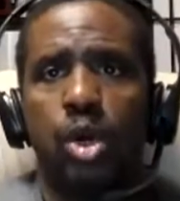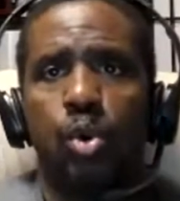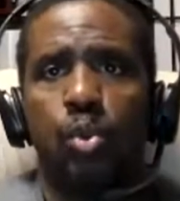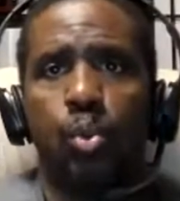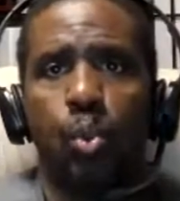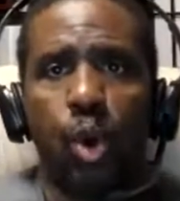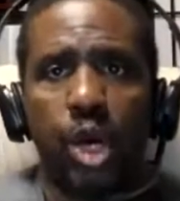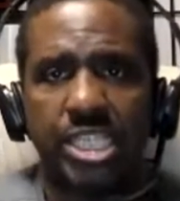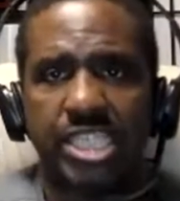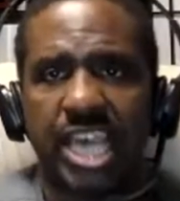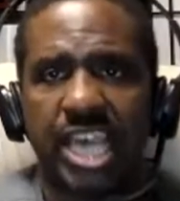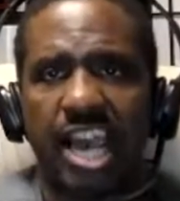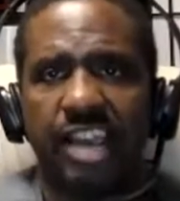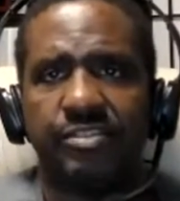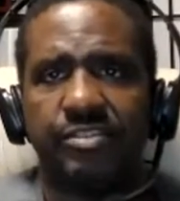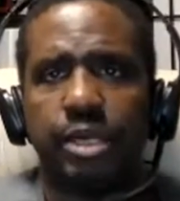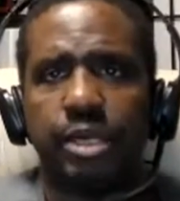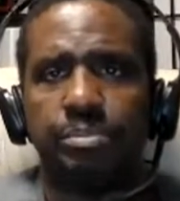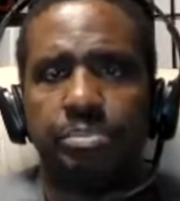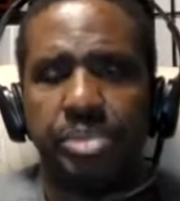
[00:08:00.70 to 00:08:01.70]
once
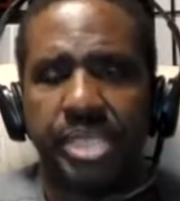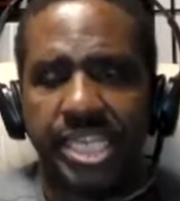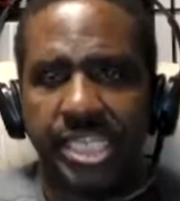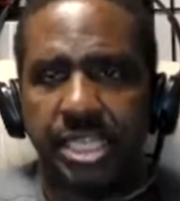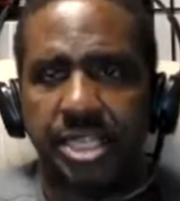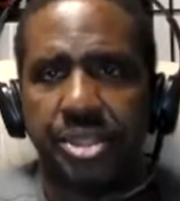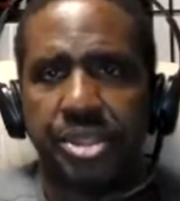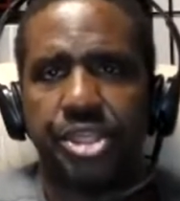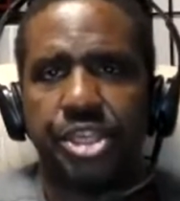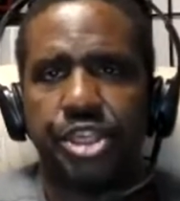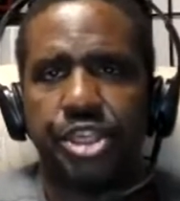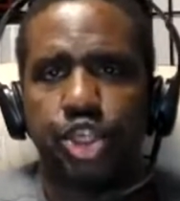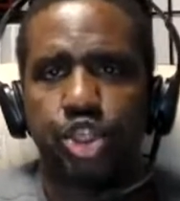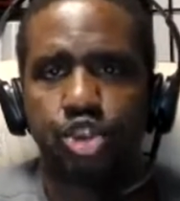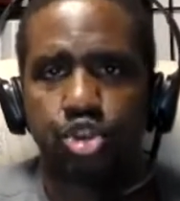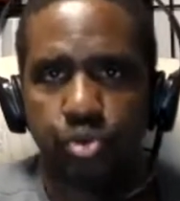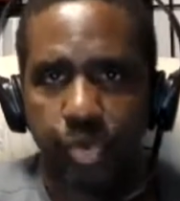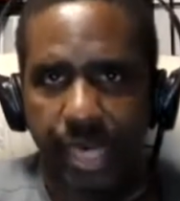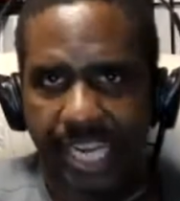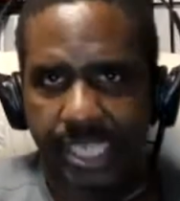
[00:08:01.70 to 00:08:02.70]
I've completed the
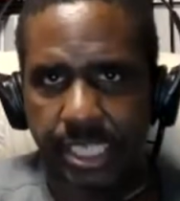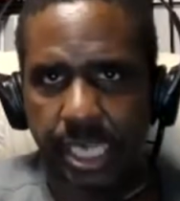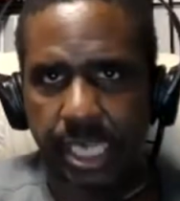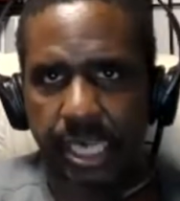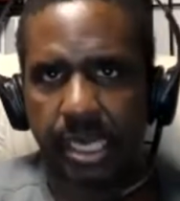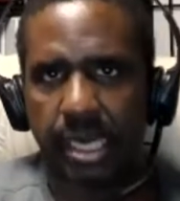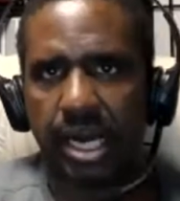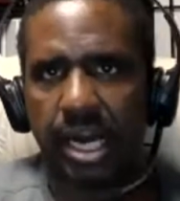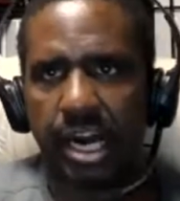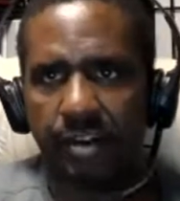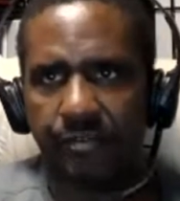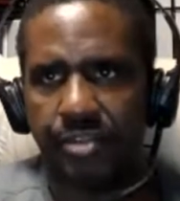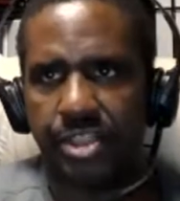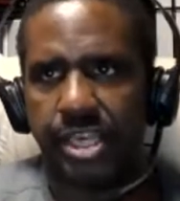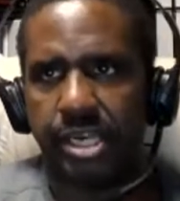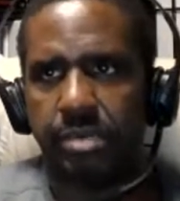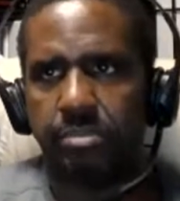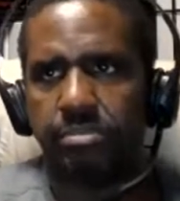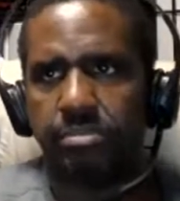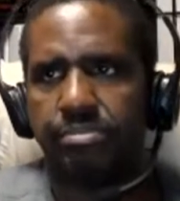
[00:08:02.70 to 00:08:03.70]
training of
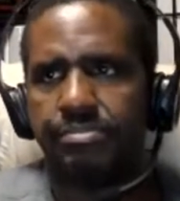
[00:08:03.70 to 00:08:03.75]
them.